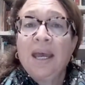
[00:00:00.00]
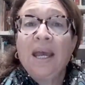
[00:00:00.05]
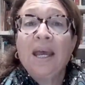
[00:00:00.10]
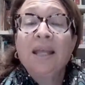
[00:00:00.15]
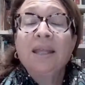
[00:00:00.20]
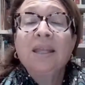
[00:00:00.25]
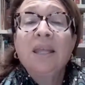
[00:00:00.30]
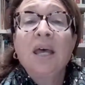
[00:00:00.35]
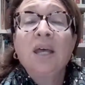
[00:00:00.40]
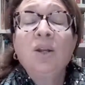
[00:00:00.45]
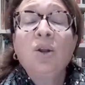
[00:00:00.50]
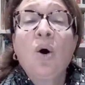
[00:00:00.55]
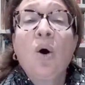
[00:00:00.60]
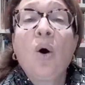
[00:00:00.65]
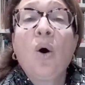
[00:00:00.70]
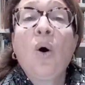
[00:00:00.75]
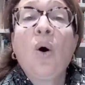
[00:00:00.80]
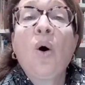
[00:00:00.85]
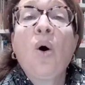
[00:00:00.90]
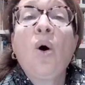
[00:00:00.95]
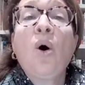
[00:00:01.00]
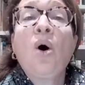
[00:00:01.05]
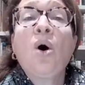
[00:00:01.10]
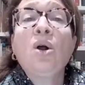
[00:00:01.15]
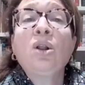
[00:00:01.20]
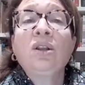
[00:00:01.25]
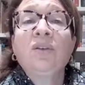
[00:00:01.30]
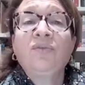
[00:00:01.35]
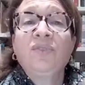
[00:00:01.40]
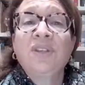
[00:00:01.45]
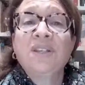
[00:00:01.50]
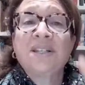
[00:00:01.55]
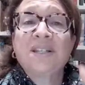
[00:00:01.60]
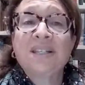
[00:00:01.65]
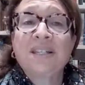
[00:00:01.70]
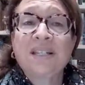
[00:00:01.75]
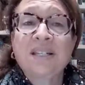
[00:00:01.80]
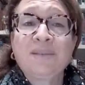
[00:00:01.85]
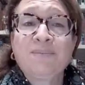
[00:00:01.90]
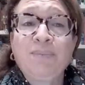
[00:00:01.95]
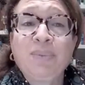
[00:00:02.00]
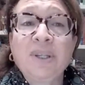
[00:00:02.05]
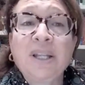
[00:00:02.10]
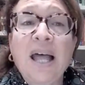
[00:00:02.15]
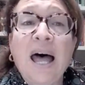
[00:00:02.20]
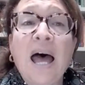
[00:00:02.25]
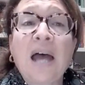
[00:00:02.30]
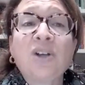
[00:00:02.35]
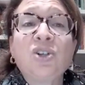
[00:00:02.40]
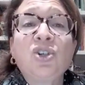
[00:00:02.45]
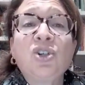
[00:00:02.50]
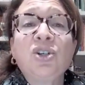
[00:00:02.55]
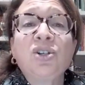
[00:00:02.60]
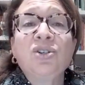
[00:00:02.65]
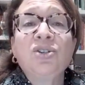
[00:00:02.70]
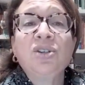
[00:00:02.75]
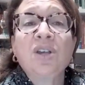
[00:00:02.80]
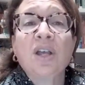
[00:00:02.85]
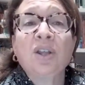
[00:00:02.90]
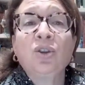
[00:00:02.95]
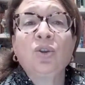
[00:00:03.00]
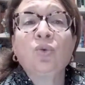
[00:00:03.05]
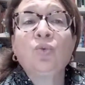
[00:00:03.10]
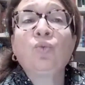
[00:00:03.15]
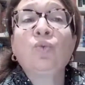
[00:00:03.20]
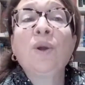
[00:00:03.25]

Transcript: And then all of the splashes and the